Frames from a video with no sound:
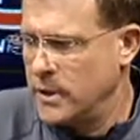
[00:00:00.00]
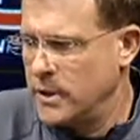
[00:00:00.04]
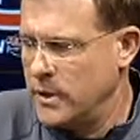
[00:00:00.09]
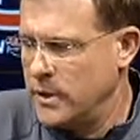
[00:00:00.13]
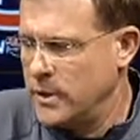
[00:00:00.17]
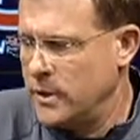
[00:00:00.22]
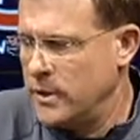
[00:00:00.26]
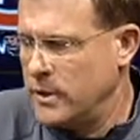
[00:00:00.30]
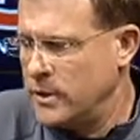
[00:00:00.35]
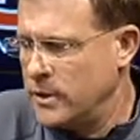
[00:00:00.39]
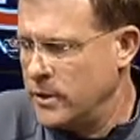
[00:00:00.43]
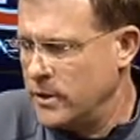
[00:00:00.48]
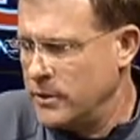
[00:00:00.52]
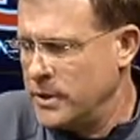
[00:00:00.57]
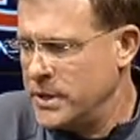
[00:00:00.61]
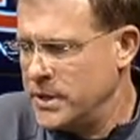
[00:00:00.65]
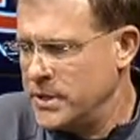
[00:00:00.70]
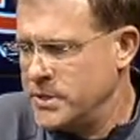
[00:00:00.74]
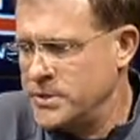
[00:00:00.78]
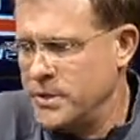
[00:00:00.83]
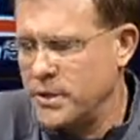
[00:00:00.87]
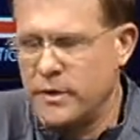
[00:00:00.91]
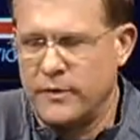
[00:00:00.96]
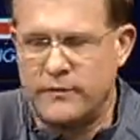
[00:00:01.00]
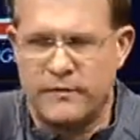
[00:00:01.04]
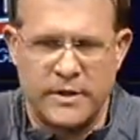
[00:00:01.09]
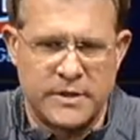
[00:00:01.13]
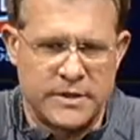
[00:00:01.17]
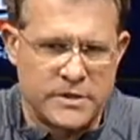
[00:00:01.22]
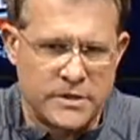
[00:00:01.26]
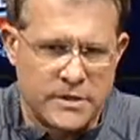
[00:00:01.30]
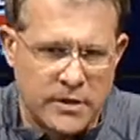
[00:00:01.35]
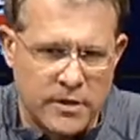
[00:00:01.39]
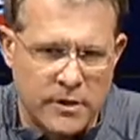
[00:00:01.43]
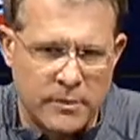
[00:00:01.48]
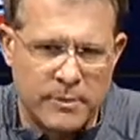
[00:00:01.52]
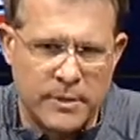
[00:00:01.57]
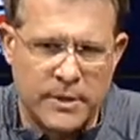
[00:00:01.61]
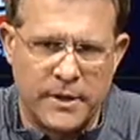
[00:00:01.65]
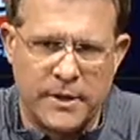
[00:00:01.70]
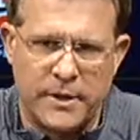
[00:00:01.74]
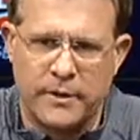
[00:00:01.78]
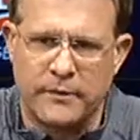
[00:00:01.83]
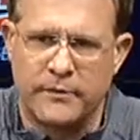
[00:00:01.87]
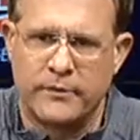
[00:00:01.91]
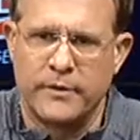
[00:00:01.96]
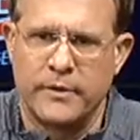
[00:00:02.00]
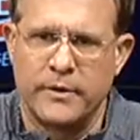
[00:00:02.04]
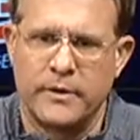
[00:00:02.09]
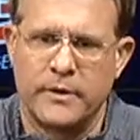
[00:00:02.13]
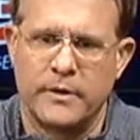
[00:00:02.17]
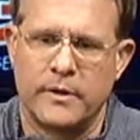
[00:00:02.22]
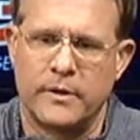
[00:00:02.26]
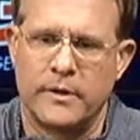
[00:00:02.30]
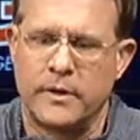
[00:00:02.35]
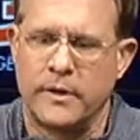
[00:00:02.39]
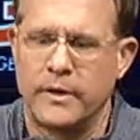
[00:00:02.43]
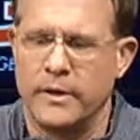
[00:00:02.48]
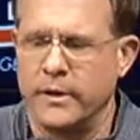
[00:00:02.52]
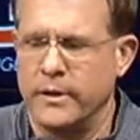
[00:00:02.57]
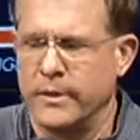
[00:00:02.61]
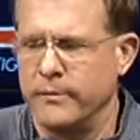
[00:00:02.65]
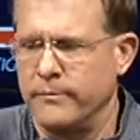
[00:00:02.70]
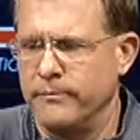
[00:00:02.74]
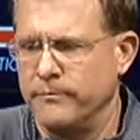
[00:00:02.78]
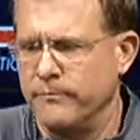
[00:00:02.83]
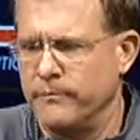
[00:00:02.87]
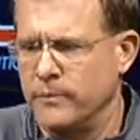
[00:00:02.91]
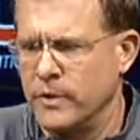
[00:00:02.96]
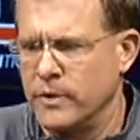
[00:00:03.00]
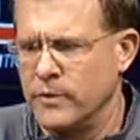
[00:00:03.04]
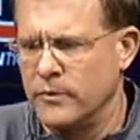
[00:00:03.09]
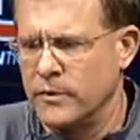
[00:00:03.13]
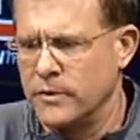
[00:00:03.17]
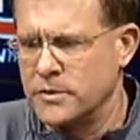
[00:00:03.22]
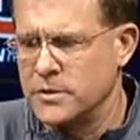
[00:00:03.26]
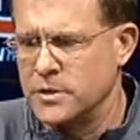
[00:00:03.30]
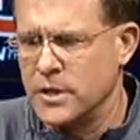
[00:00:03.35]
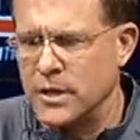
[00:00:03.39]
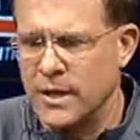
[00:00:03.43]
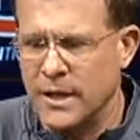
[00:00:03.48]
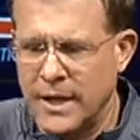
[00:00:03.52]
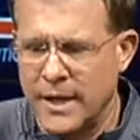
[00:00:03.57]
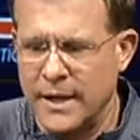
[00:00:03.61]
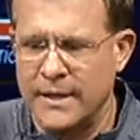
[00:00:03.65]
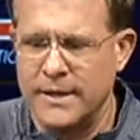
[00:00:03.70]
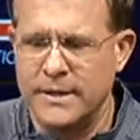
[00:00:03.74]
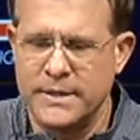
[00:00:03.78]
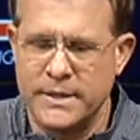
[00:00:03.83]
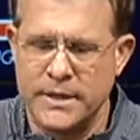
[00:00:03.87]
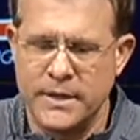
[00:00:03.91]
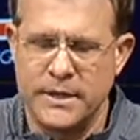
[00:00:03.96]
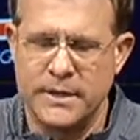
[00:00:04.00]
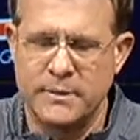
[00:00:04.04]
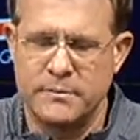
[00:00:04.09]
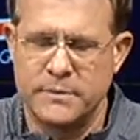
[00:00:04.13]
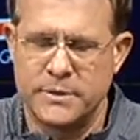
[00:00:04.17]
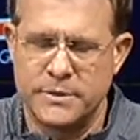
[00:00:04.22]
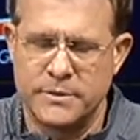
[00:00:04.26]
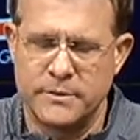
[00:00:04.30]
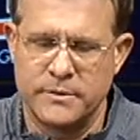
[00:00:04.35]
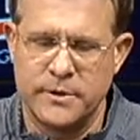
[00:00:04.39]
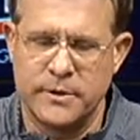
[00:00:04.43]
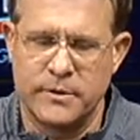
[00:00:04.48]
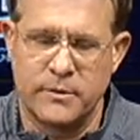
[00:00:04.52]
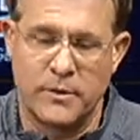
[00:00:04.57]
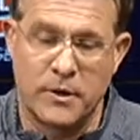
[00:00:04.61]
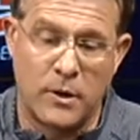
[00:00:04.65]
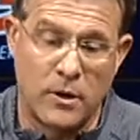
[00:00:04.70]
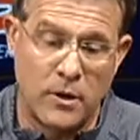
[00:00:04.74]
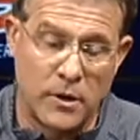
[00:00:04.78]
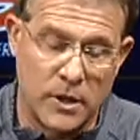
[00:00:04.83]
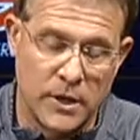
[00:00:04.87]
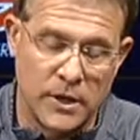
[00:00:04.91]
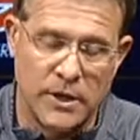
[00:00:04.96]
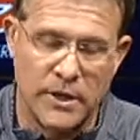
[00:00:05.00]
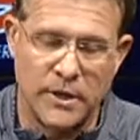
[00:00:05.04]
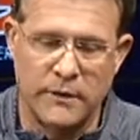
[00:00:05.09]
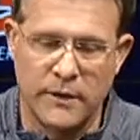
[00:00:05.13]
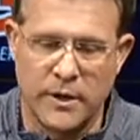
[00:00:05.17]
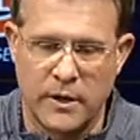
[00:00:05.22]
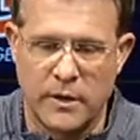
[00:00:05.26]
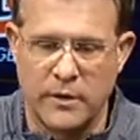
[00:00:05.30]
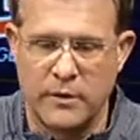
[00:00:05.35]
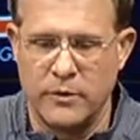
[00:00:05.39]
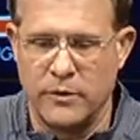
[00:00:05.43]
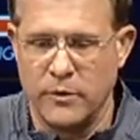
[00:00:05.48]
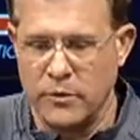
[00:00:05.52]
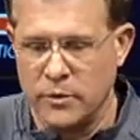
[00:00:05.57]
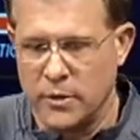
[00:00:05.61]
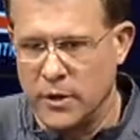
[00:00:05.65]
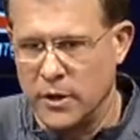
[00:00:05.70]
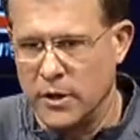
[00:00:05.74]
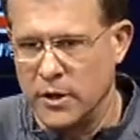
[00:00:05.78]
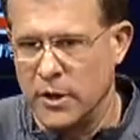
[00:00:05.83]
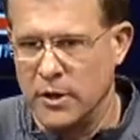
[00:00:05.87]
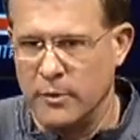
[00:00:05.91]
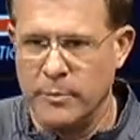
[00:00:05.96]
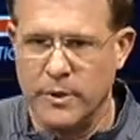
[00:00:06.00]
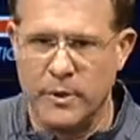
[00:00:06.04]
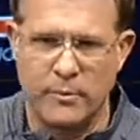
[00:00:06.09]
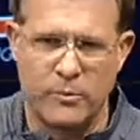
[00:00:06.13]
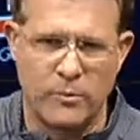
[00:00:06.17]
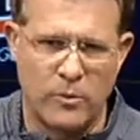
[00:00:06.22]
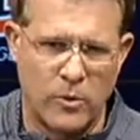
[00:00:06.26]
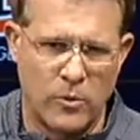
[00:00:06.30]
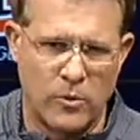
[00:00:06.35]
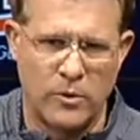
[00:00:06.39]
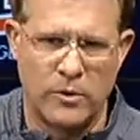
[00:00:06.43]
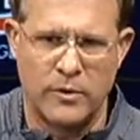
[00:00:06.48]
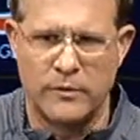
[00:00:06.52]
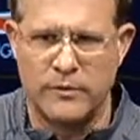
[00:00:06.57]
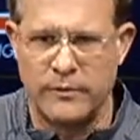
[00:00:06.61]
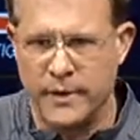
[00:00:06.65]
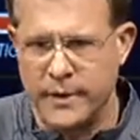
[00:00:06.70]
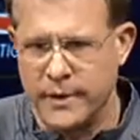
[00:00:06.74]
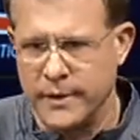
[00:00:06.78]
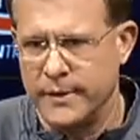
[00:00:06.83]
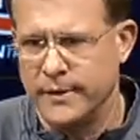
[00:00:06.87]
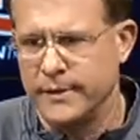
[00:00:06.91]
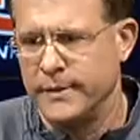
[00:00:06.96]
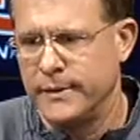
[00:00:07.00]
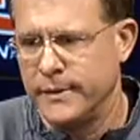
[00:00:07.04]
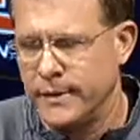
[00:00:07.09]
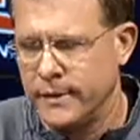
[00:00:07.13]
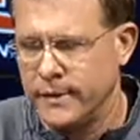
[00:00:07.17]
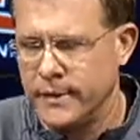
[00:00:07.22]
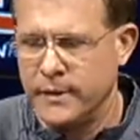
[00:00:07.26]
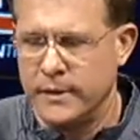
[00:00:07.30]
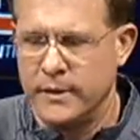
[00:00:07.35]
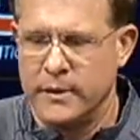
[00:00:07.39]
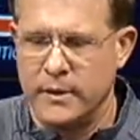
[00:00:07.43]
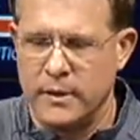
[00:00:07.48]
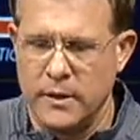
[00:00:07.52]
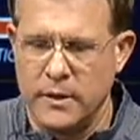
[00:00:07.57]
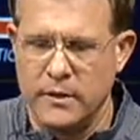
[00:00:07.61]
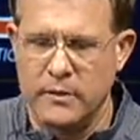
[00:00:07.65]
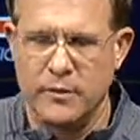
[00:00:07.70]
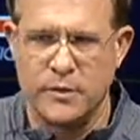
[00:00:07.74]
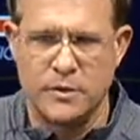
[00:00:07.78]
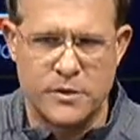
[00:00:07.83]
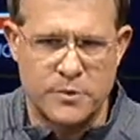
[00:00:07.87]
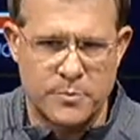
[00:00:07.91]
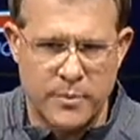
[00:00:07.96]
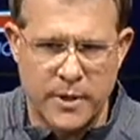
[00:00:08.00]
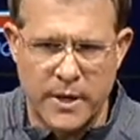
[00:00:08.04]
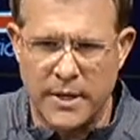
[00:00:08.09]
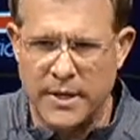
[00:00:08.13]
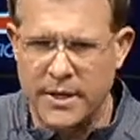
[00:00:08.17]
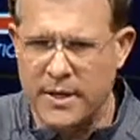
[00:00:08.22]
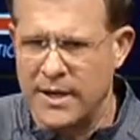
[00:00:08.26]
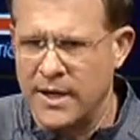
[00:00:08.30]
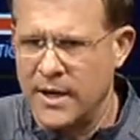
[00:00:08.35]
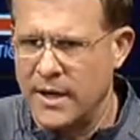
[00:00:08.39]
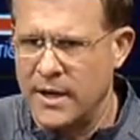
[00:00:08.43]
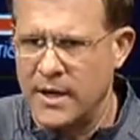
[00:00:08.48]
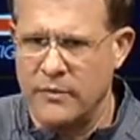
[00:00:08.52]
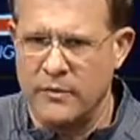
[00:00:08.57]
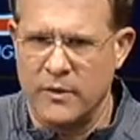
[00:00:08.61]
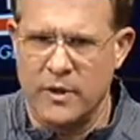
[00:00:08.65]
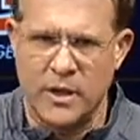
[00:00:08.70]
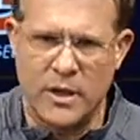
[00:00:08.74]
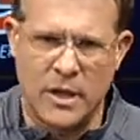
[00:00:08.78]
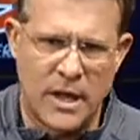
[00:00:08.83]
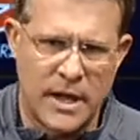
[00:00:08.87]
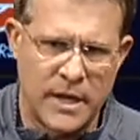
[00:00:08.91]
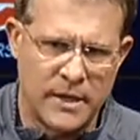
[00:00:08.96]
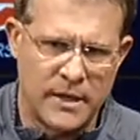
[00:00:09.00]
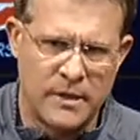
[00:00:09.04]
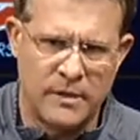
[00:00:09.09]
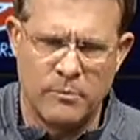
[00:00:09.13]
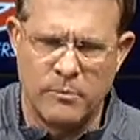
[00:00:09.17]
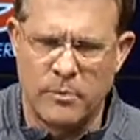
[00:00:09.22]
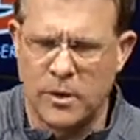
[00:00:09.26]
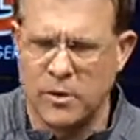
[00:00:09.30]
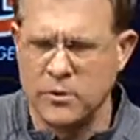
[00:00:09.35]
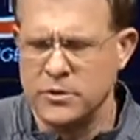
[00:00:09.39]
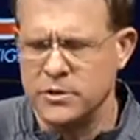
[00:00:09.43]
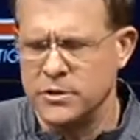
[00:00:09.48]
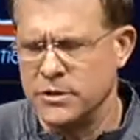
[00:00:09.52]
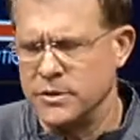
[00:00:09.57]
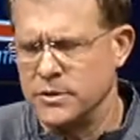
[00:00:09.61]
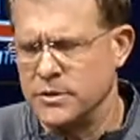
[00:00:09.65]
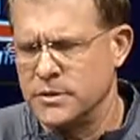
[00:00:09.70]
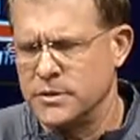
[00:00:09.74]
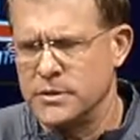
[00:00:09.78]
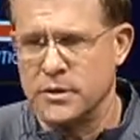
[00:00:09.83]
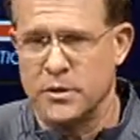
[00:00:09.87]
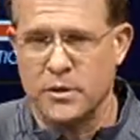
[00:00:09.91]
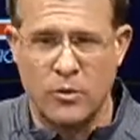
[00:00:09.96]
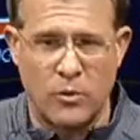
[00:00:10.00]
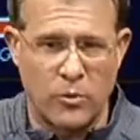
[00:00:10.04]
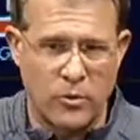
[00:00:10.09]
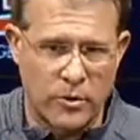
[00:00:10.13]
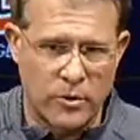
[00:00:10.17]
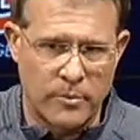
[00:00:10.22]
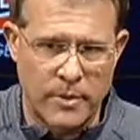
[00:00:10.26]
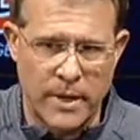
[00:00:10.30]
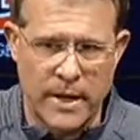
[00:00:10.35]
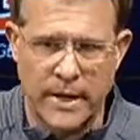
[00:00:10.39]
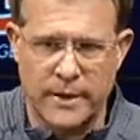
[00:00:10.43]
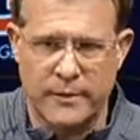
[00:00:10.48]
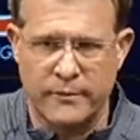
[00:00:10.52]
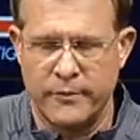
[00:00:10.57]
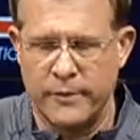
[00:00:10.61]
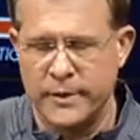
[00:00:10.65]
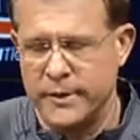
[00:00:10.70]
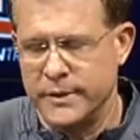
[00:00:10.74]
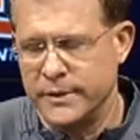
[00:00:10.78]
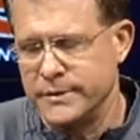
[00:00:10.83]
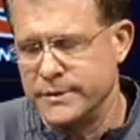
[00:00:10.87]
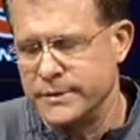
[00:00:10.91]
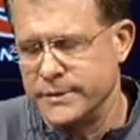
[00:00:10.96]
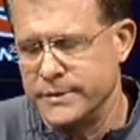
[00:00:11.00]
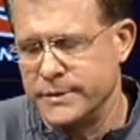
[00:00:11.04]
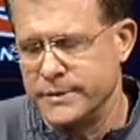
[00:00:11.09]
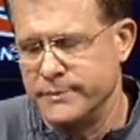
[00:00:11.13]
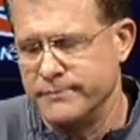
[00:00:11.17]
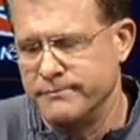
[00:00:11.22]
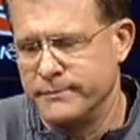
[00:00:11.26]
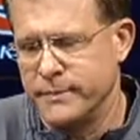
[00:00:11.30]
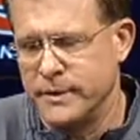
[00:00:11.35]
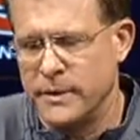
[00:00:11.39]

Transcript: you know, you know, each offense is a little bit different. Um, you know, there's a lot of teams, you know, in our league that are doing a little bit more of the, you know, they're spreading it out, the lightning motions, the quarterback runs, and